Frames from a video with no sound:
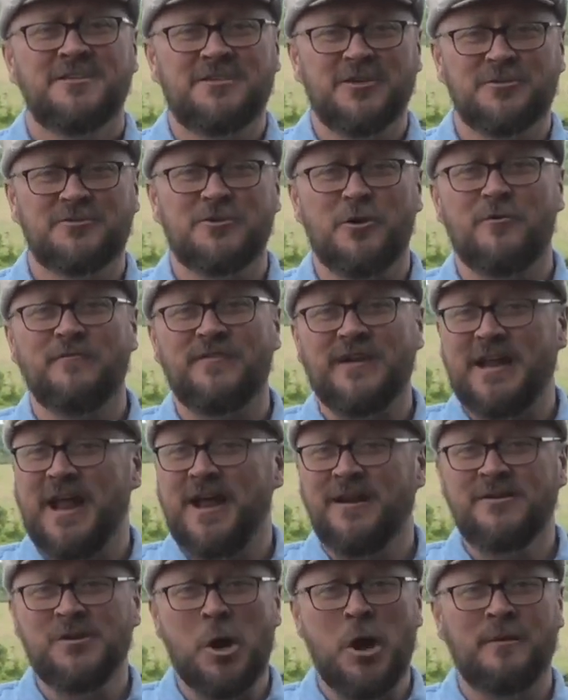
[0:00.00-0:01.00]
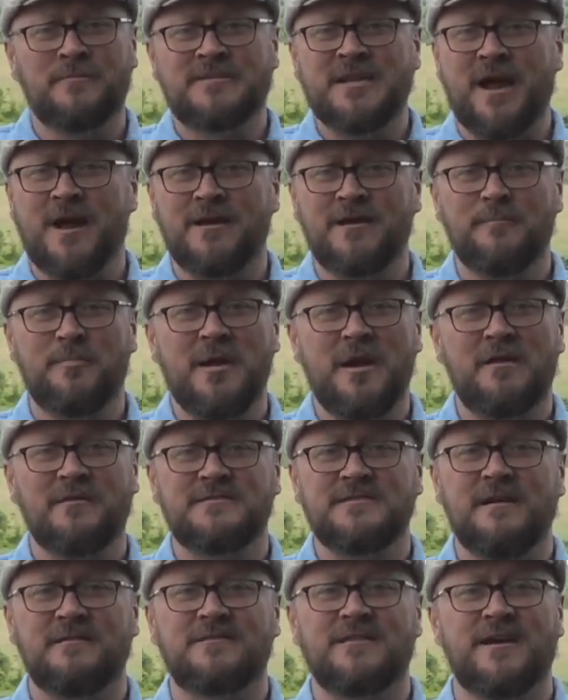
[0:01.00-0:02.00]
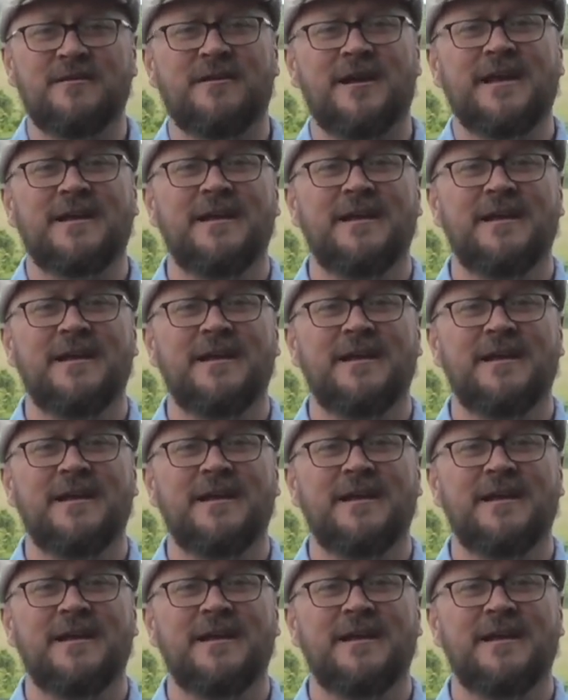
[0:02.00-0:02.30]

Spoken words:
deserve it. I know I'm talking to parents out there